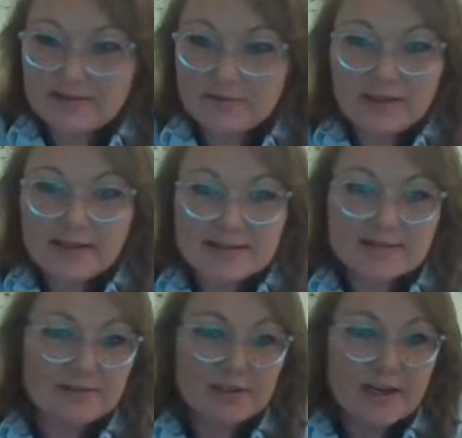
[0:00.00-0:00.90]
it really
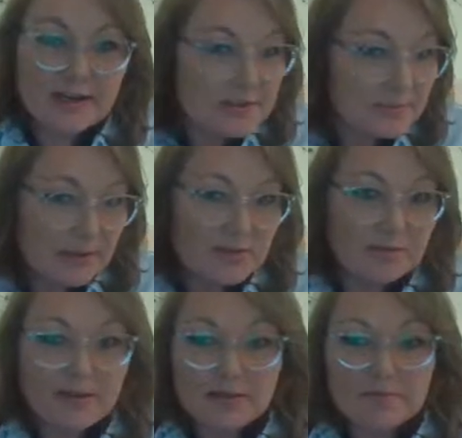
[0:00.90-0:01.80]
hasn't changed much
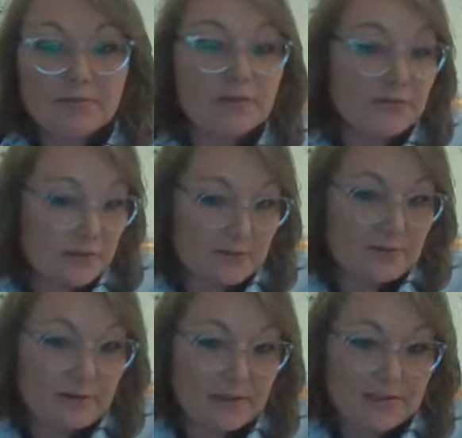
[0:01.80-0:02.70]
or been improved on
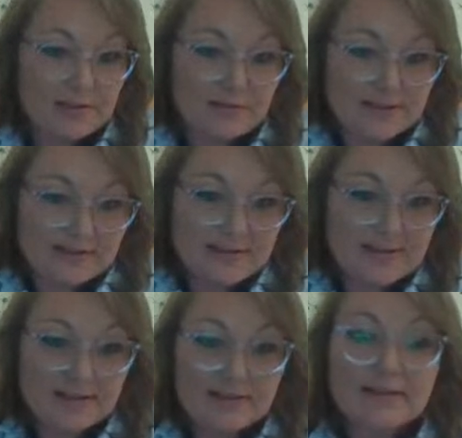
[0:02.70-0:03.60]
very much ever since
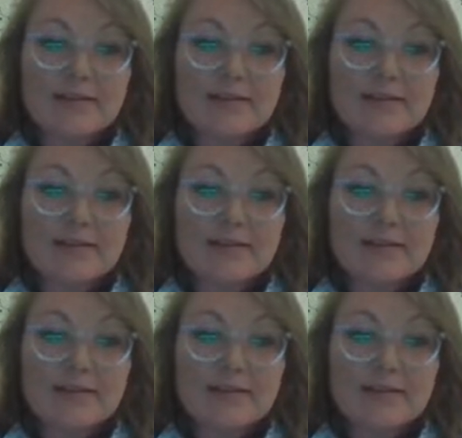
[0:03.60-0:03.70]
then.